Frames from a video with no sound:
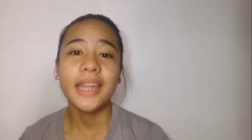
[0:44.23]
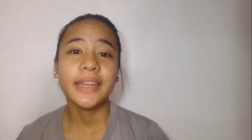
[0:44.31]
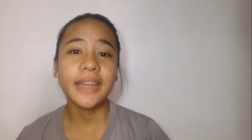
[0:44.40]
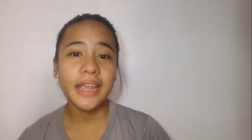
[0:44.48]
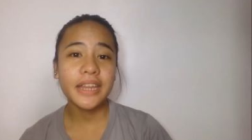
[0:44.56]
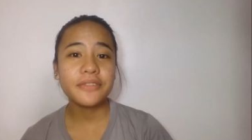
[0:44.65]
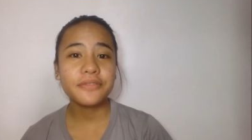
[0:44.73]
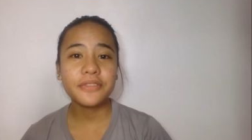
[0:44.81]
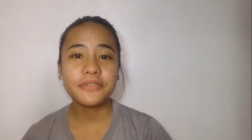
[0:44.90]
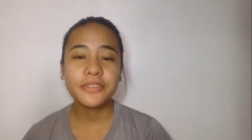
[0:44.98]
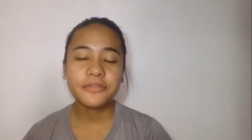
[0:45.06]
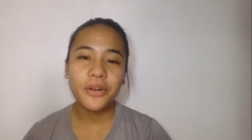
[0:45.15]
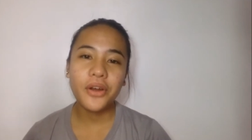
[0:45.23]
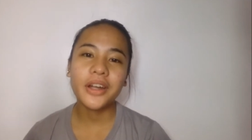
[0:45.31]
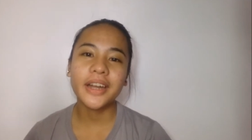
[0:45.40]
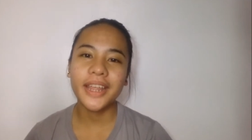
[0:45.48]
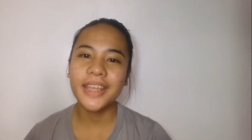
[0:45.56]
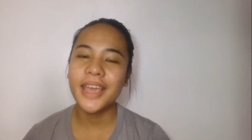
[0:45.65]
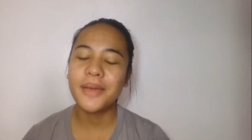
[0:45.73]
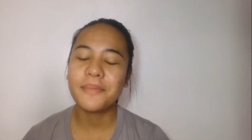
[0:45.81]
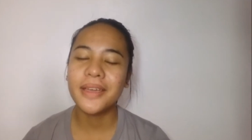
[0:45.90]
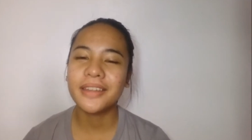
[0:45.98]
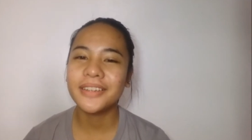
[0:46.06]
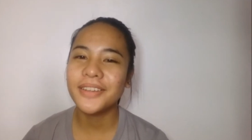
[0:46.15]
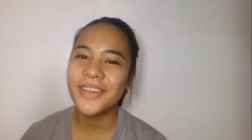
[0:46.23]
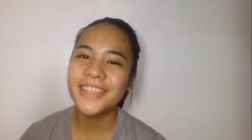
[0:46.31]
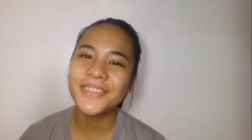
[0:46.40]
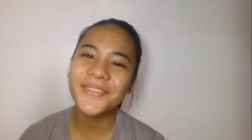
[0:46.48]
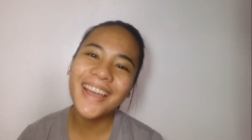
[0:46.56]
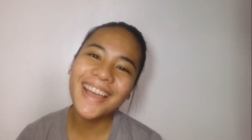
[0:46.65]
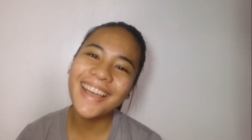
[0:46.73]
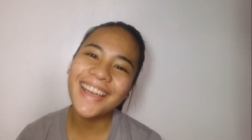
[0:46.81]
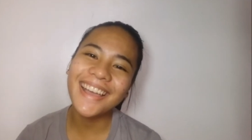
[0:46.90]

9:54 AM and guess what?